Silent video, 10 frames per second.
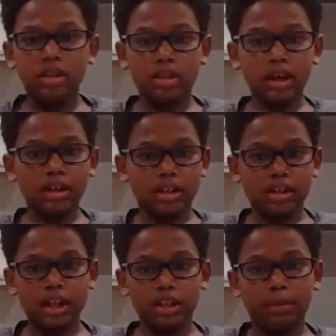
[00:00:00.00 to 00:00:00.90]
done in the
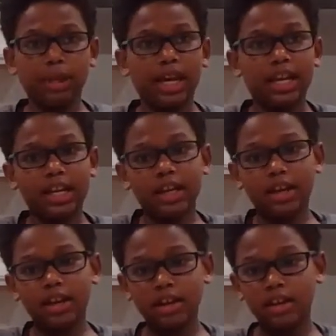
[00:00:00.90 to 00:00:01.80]
stage of planning,
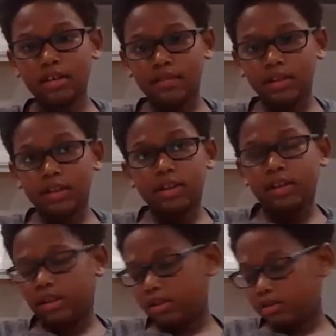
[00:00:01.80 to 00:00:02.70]

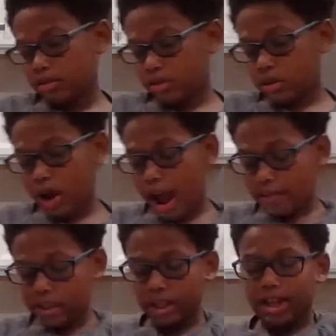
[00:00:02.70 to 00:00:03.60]
you don't
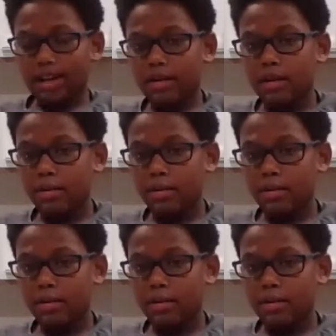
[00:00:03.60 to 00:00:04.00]
have to like